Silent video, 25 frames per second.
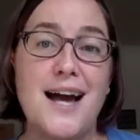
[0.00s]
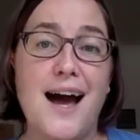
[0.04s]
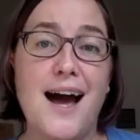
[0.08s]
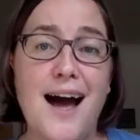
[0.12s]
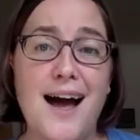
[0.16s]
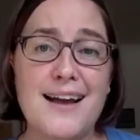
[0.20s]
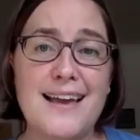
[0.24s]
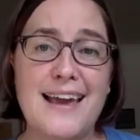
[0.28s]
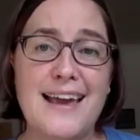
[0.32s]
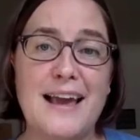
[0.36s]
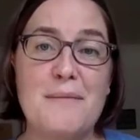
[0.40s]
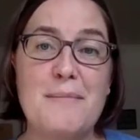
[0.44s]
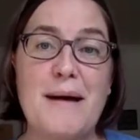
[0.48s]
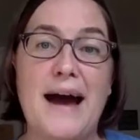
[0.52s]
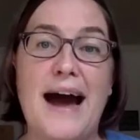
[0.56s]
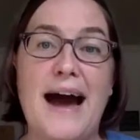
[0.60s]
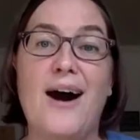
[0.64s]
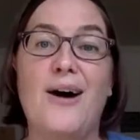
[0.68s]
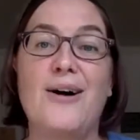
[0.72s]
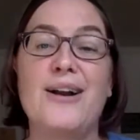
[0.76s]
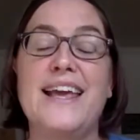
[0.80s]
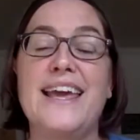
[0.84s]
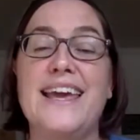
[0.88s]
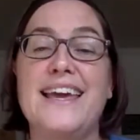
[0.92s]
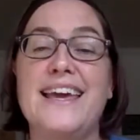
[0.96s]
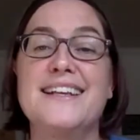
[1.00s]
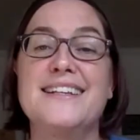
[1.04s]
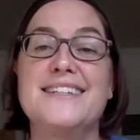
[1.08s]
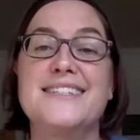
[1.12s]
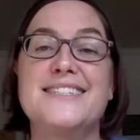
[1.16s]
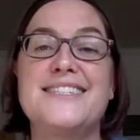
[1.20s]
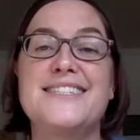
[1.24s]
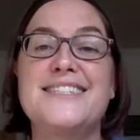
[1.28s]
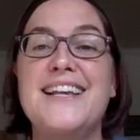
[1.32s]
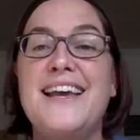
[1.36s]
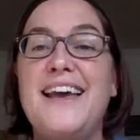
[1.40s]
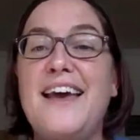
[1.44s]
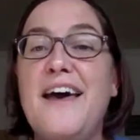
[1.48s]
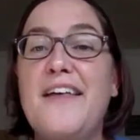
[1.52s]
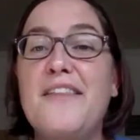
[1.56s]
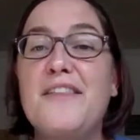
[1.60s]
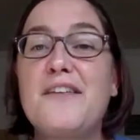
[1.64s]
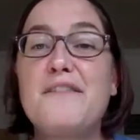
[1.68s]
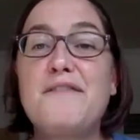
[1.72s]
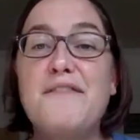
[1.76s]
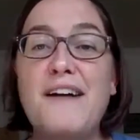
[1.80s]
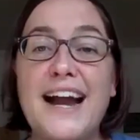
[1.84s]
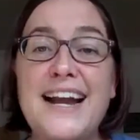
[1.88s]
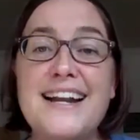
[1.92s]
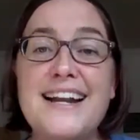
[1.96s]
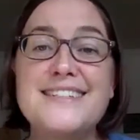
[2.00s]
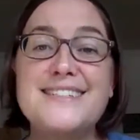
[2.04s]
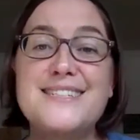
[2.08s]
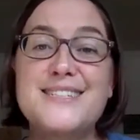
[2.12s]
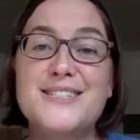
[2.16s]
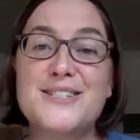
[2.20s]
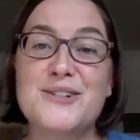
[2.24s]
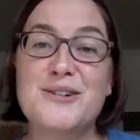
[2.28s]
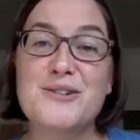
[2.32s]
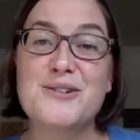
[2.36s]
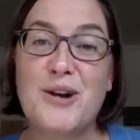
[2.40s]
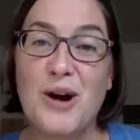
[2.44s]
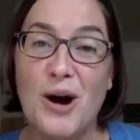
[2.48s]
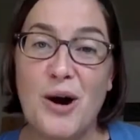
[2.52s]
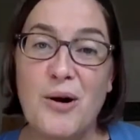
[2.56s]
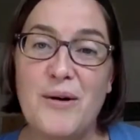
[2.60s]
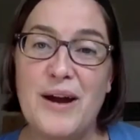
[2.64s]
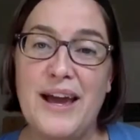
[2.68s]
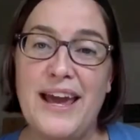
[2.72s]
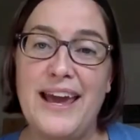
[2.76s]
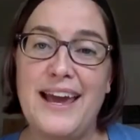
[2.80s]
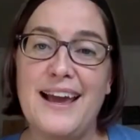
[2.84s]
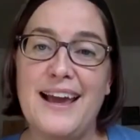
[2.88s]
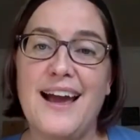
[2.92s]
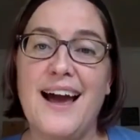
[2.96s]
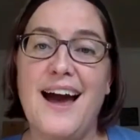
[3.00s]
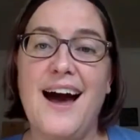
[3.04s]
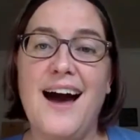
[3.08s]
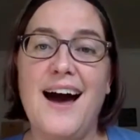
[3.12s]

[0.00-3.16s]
talking about is the fight is still going.